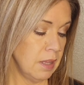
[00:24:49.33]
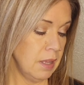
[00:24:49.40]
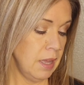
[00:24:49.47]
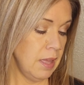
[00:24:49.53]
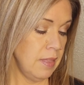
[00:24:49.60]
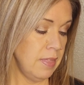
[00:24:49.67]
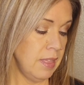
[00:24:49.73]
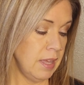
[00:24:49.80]

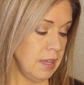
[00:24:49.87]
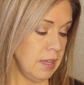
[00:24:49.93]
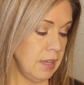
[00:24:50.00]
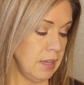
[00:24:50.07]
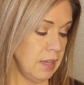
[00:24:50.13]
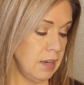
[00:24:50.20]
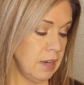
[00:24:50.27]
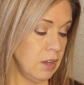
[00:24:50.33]

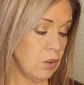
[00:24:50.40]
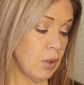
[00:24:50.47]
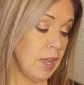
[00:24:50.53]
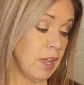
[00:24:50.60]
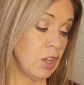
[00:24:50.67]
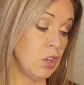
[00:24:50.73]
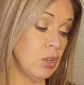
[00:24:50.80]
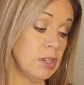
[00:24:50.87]
then,
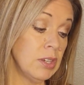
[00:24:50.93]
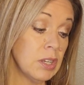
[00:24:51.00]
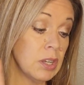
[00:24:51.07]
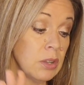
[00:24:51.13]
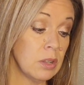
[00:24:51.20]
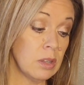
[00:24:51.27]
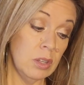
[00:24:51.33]
okay, I couldn't